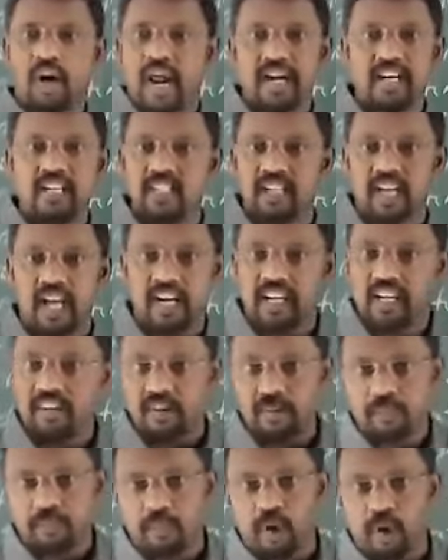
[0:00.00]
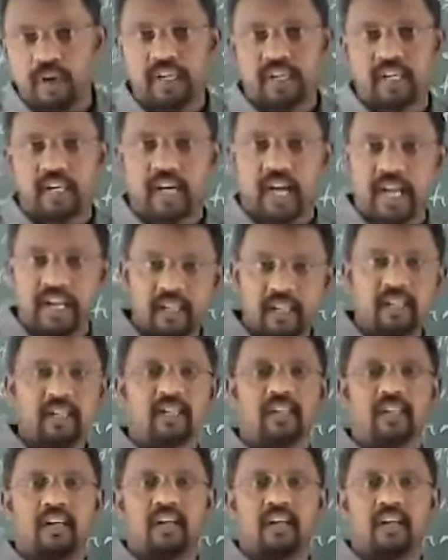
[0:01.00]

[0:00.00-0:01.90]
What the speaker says: 99, even 0.9.